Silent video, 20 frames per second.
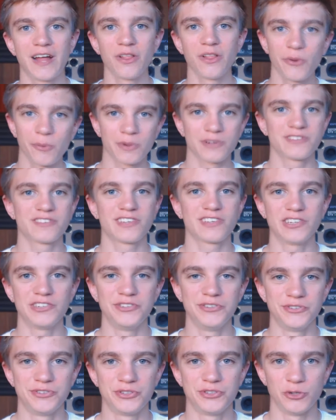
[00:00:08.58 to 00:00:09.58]
Hello once again
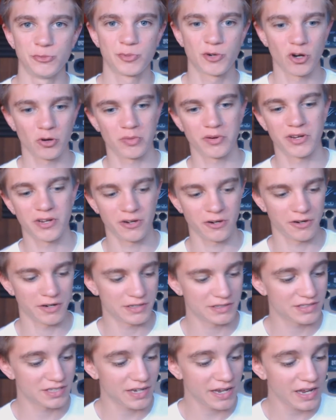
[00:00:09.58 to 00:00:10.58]
YouTube, Kerber here,
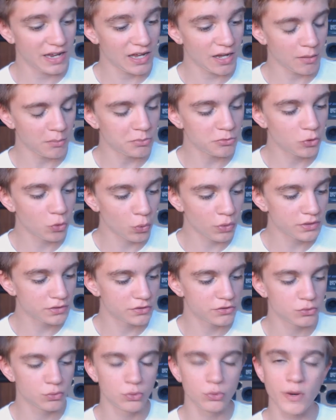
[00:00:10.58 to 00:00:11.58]
and today I'm going
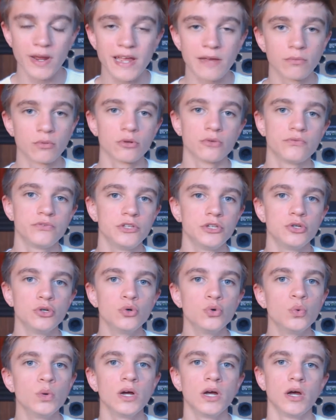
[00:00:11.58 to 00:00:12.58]
to do a
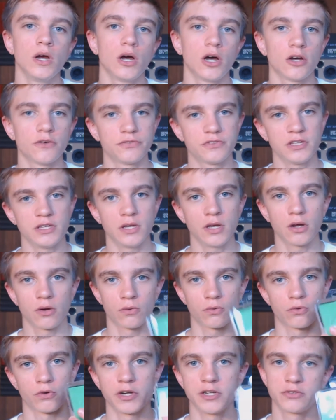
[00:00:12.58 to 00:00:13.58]
review of the
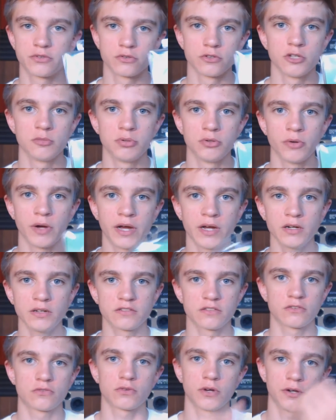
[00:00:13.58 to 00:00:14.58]
Razer Nabu
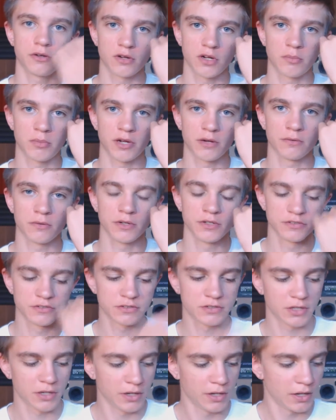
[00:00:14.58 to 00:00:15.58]
X. It's right here on my
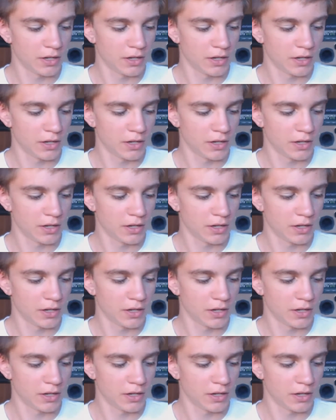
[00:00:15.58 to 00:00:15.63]
wrist.